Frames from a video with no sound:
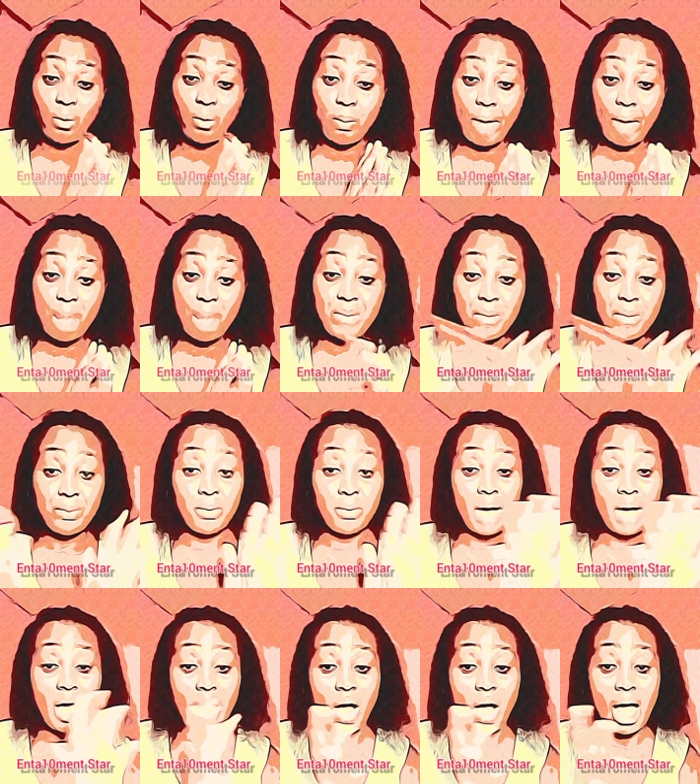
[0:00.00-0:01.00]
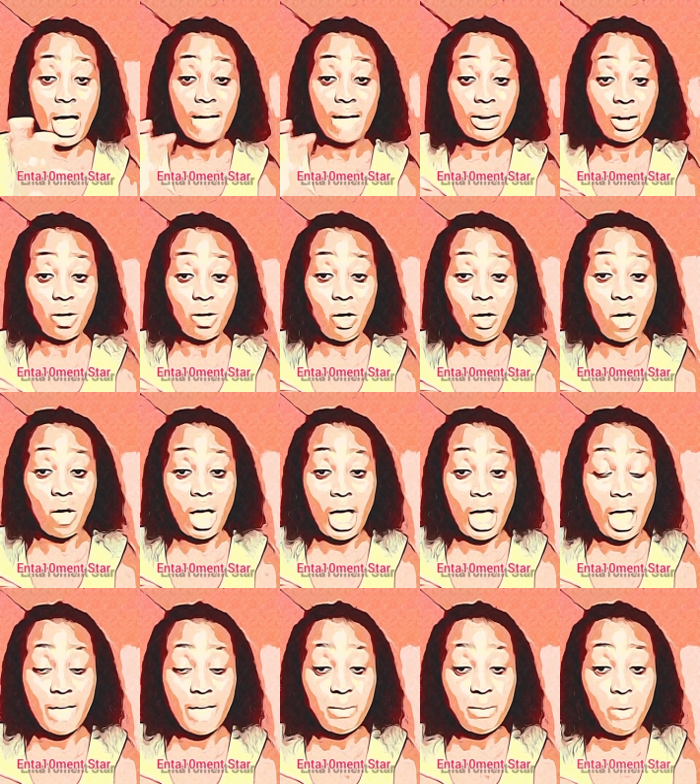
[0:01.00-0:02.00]
Yoruba people and
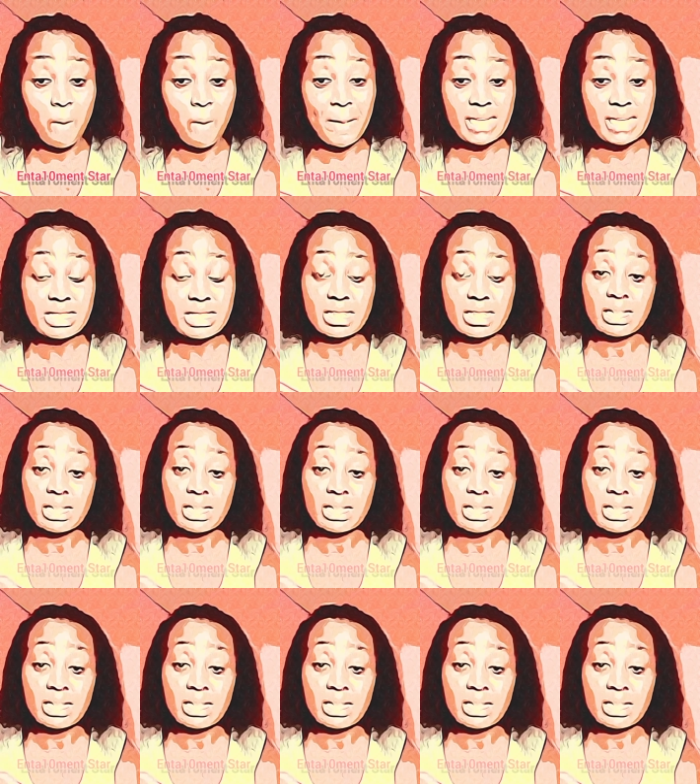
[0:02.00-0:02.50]
Igbo